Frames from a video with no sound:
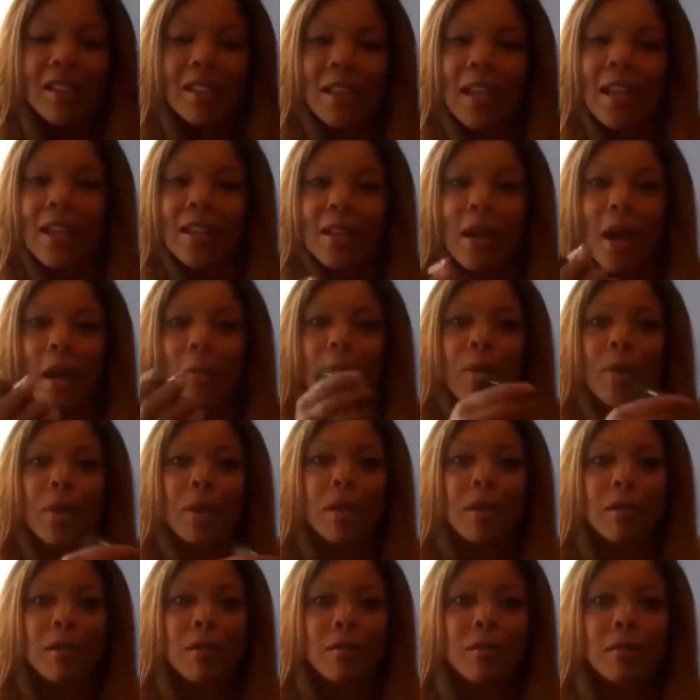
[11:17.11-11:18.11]
stand up.
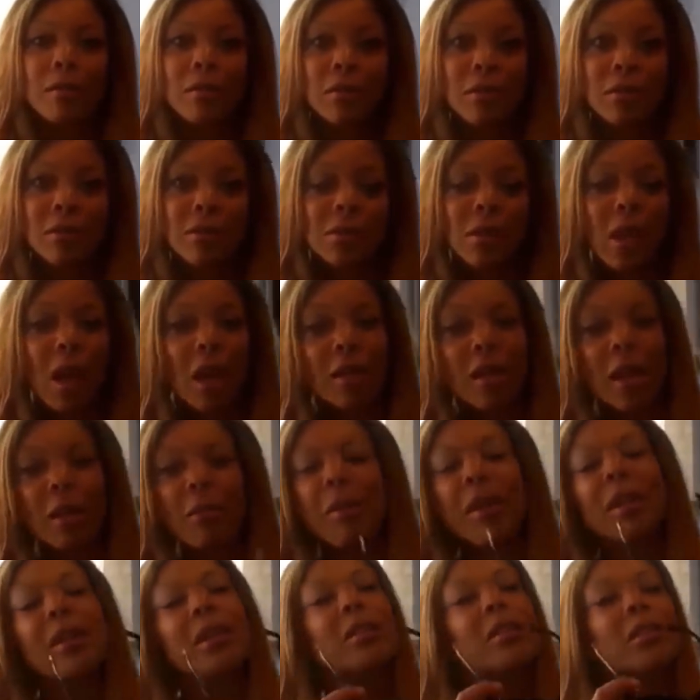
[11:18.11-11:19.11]
I'll keep
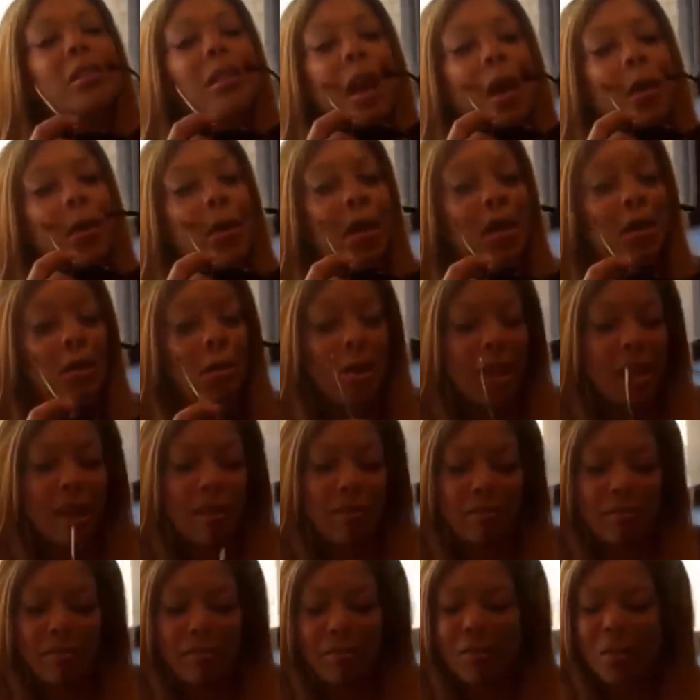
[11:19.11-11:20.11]
my list going. Wait.
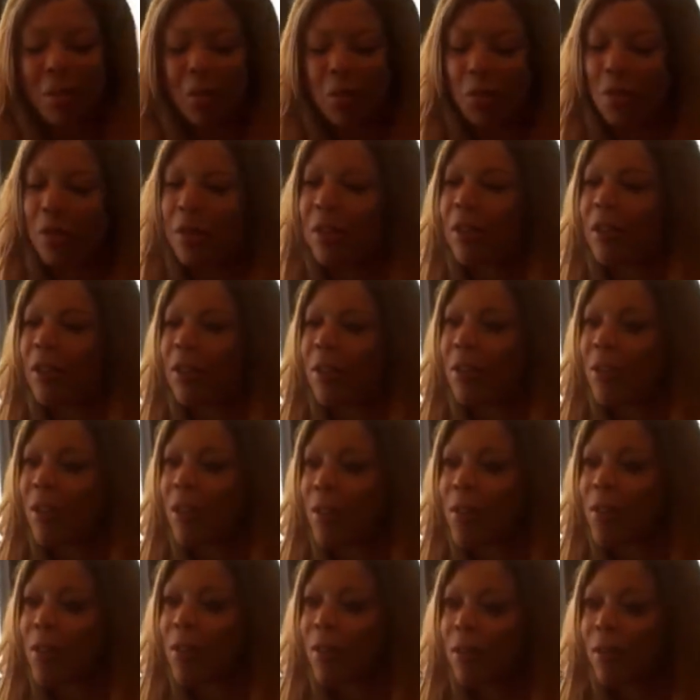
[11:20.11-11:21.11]
Would you consider getting a
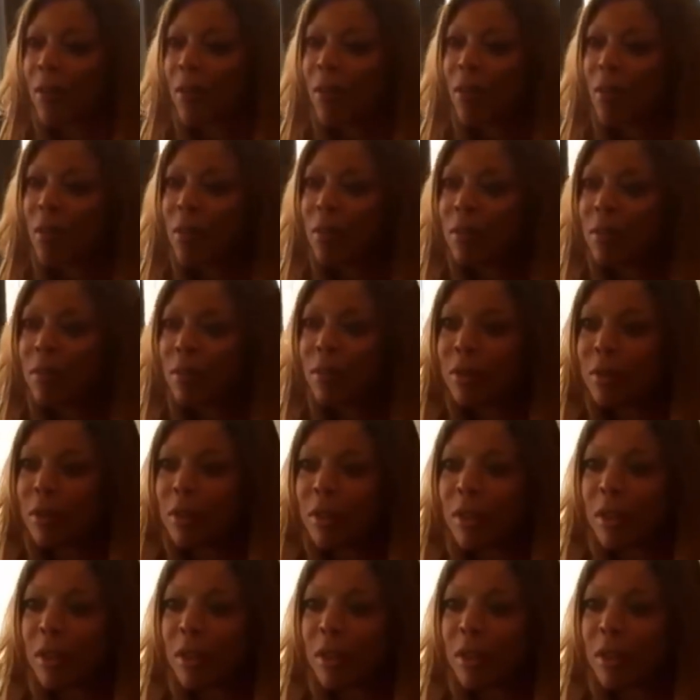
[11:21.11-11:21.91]
tattoo while